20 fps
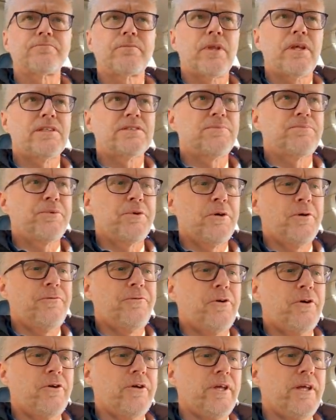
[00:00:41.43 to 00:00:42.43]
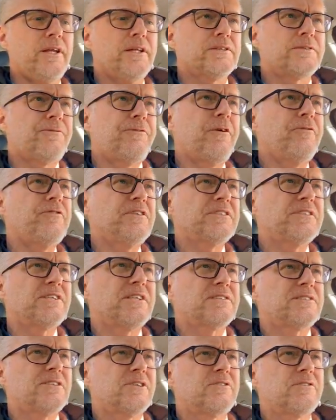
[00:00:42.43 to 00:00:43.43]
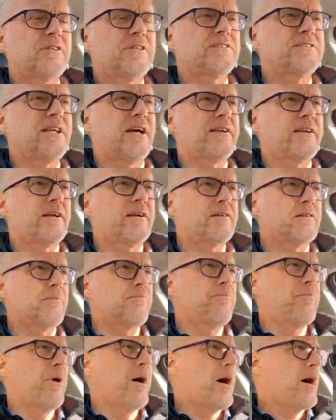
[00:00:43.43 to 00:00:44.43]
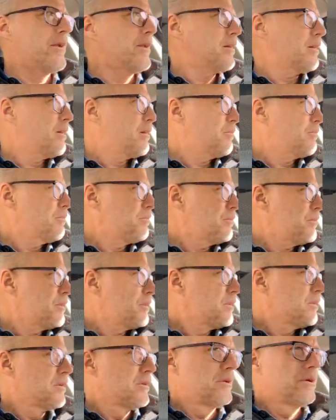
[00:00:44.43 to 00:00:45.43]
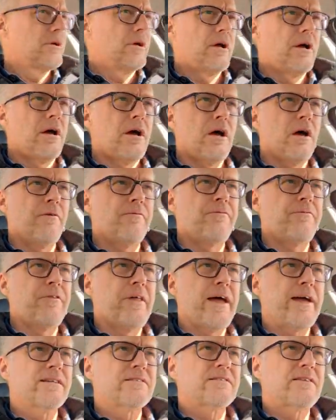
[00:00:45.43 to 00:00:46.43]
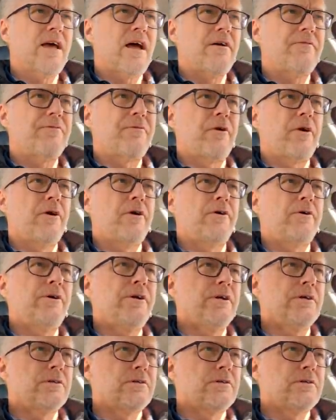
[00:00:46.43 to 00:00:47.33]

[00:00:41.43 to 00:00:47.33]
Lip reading: It's beautiful. It is 56 degrees down here at the bottom of Flagstaff Road,